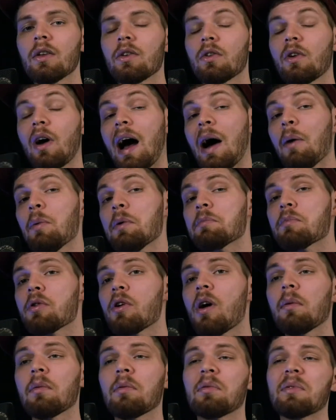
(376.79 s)
So I would
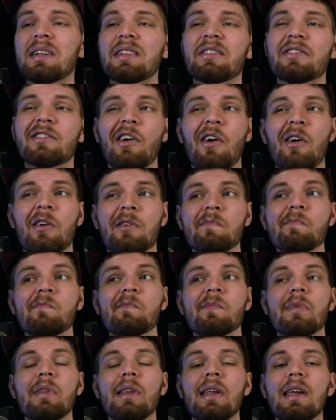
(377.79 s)
probably start
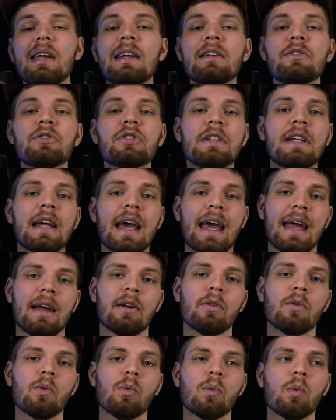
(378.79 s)
each
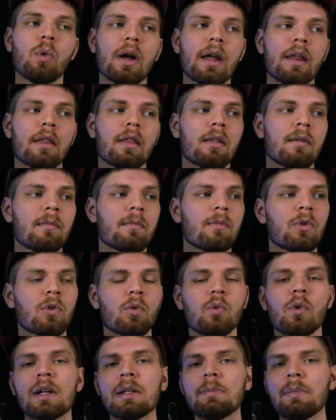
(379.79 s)
day with
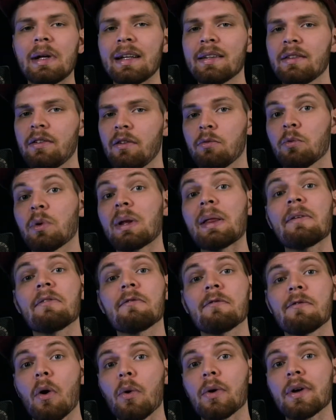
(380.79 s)
20 minutes of really
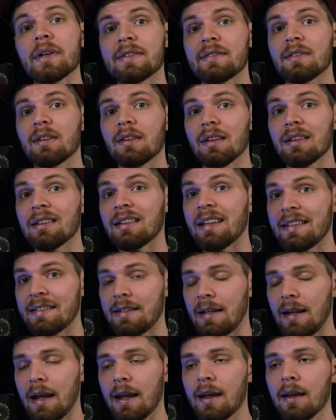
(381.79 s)
focused
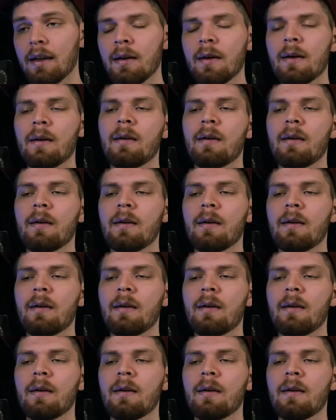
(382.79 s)
listening.